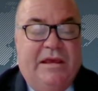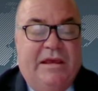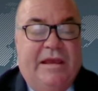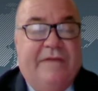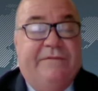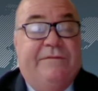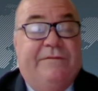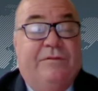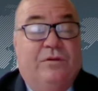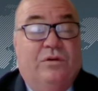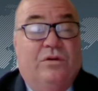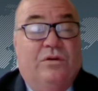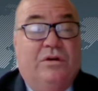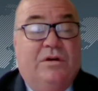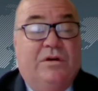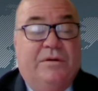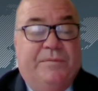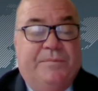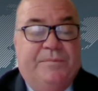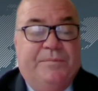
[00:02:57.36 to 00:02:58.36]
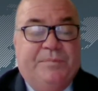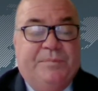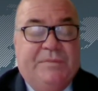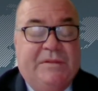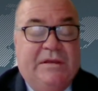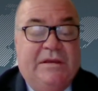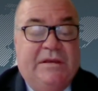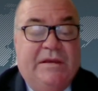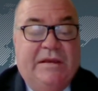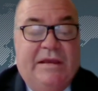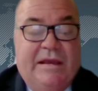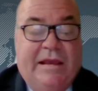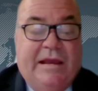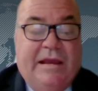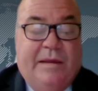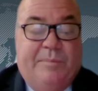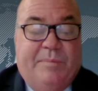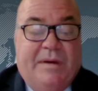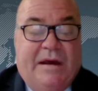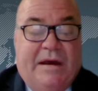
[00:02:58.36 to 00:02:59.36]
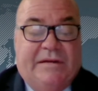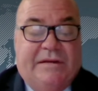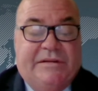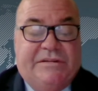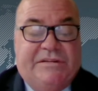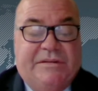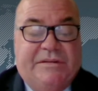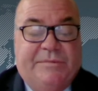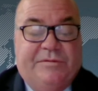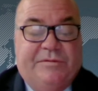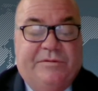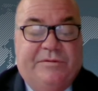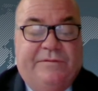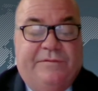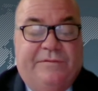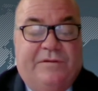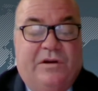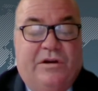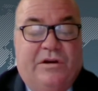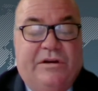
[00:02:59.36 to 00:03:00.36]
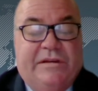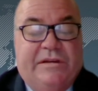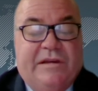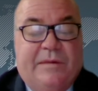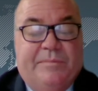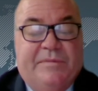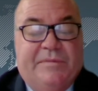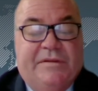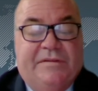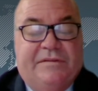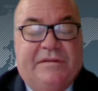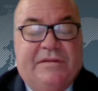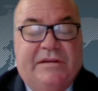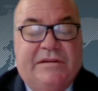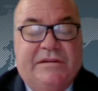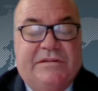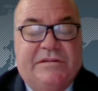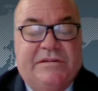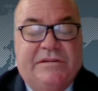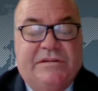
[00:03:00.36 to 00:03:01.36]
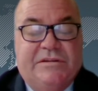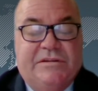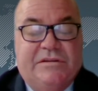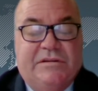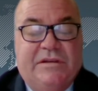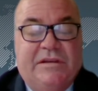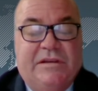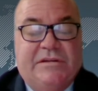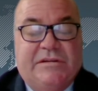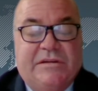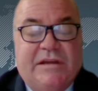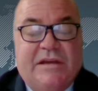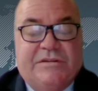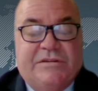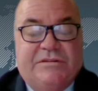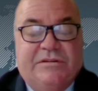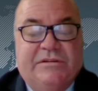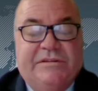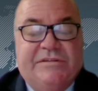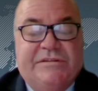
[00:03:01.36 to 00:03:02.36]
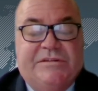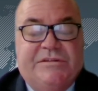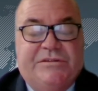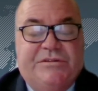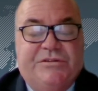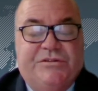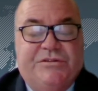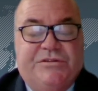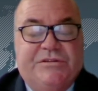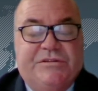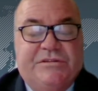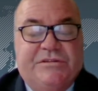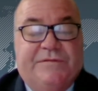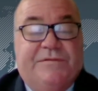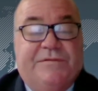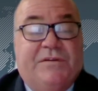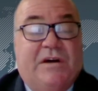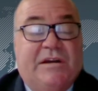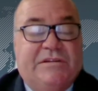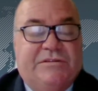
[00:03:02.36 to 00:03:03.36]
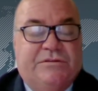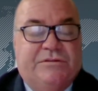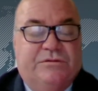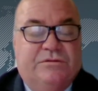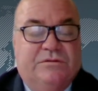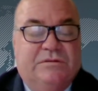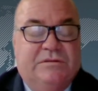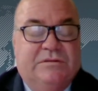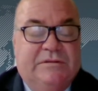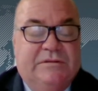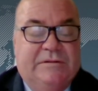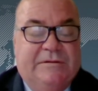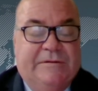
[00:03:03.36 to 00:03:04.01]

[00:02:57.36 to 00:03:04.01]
Therefore, our partnerships with foreign governments and international institutions are vital.